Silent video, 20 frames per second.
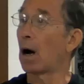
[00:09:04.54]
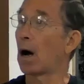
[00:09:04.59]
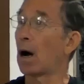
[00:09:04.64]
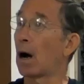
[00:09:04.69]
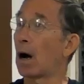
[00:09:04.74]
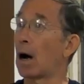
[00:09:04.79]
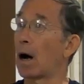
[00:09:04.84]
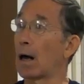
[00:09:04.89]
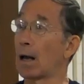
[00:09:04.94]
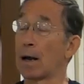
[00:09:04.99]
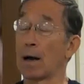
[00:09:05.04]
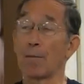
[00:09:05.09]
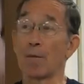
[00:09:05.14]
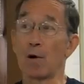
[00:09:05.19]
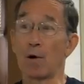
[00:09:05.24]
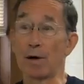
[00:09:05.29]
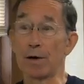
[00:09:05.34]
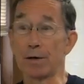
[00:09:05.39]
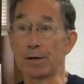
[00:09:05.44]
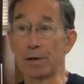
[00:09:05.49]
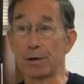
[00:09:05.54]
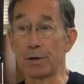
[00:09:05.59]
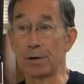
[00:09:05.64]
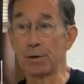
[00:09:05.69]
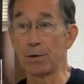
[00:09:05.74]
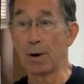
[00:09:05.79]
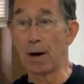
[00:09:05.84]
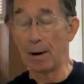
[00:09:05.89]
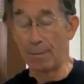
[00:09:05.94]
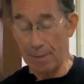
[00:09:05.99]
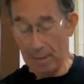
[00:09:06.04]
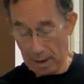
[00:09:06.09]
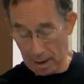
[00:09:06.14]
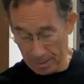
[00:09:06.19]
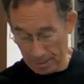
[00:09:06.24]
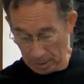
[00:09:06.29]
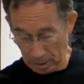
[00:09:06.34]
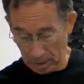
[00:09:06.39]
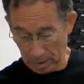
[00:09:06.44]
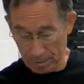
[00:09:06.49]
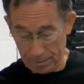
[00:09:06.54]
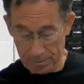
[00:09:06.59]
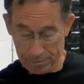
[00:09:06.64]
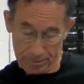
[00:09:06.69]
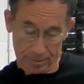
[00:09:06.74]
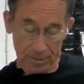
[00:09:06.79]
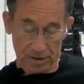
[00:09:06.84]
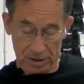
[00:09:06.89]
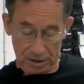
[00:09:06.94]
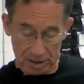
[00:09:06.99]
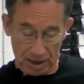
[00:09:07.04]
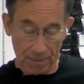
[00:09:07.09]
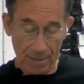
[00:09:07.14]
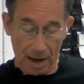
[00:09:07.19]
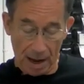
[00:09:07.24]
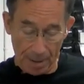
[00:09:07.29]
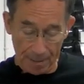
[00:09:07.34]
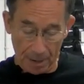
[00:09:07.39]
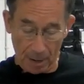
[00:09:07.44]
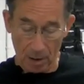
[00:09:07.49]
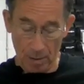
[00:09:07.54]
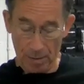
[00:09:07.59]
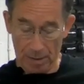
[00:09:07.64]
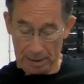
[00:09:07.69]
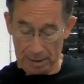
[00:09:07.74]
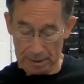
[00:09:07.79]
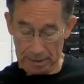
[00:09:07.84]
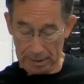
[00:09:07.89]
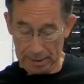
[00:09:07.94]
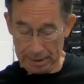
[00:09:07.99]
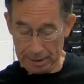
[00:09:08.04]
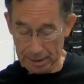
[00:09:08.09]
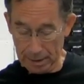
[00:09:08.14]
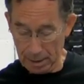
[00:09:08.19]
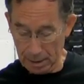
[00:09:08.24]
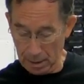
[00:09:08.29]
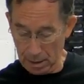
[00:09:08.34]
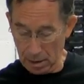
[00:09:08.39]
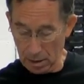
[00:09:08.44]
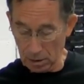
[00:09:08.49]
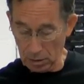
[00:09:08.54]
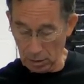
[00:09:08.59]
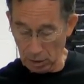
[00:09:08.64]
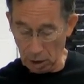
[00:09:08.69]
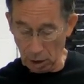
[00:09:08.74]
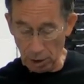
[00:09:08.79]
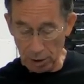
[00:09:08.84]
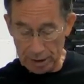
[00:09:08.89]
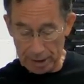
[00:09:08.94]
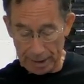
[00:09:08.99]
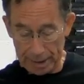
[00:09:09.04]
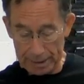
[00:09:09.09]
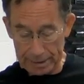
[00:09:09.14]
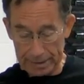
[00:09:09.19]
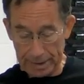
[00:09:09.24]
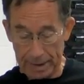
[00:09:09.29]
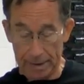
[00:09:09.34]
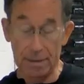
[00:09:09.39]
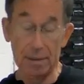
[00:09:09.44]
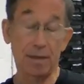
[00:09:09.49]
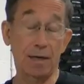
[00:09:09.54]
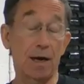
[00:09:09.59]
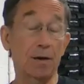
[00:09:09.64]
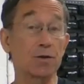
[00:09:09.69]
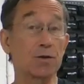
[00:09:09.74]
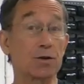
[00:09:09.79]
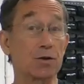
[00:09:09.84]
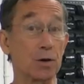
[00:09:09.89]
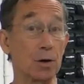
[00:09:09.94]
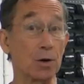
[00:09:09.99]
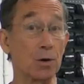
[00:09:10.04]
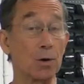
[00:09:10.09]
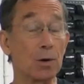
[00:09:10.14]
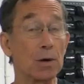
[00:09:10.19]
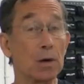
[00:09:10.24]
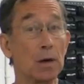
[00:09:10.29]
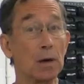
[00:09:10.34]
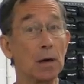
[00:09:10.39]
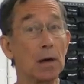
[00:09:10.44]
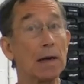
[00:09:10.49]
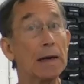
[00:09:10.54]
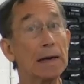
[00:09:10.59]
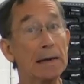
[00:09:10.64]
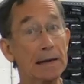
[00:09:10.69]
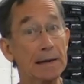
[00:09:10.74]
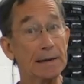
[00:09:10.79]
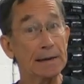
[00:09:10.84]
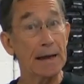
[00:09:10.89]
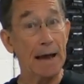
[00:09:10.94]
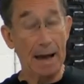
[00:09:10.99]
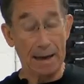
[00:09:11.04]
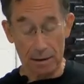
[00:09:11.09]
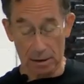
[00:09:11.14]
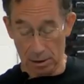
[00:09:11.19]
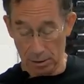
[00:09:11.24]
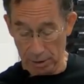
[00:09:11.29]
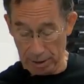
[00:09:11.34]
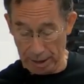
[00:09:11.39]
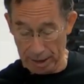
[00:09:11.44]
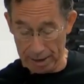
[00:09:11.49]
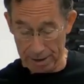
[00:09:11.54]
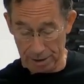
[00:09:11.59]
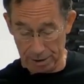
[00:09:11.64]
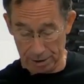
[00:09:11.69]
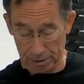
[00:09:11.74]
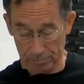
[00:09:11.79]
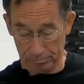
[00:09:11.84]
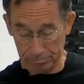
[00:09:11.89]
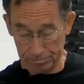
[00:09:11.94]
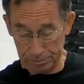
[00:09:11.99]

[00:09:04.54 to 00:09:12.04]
Uh, and I'm going to, um, I'm going to semi-permanently locate that set screw in that location.